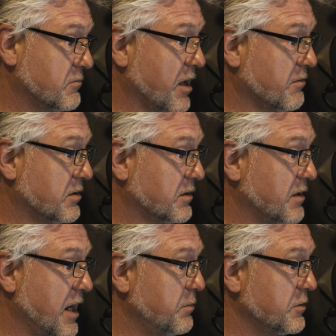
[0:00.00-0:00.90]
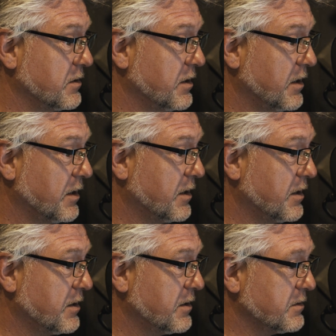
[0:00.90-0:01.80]
nothing happened.
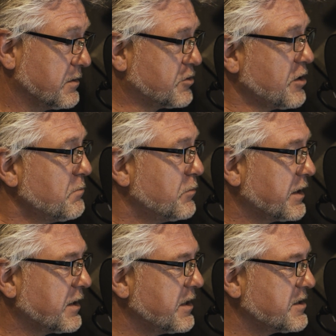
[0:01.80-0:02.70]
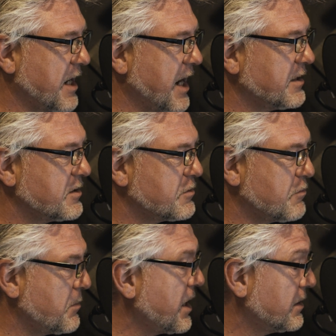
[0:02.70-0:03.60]
The trembling in his hands
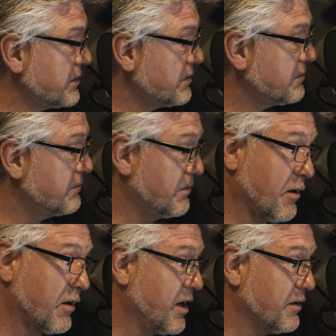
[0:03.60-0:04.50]
remained long